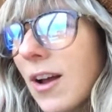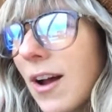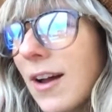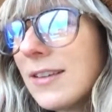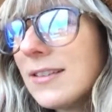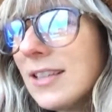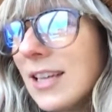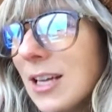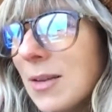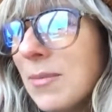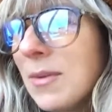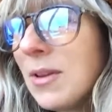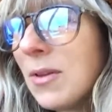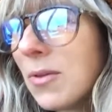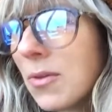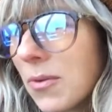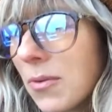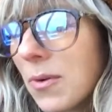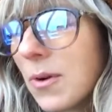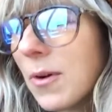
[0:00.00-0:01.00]
God, take me
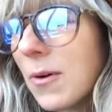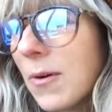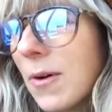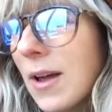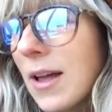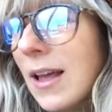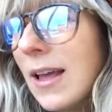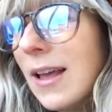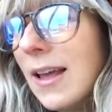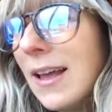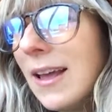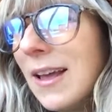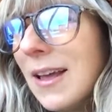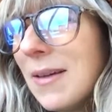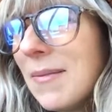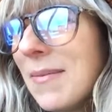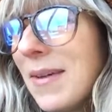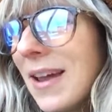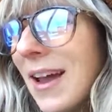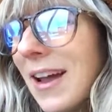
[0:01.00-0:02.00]
through.
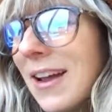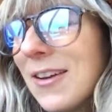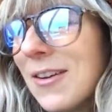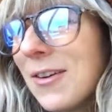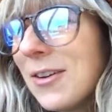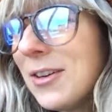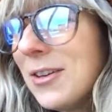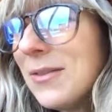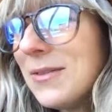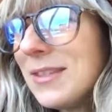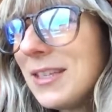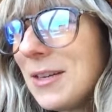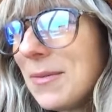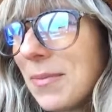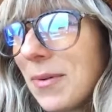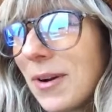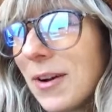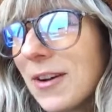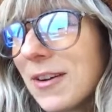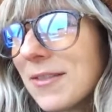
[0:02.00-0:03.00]
May I know you
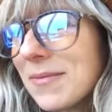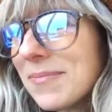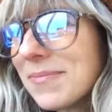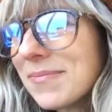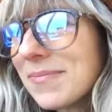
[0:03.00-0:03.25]
deeper.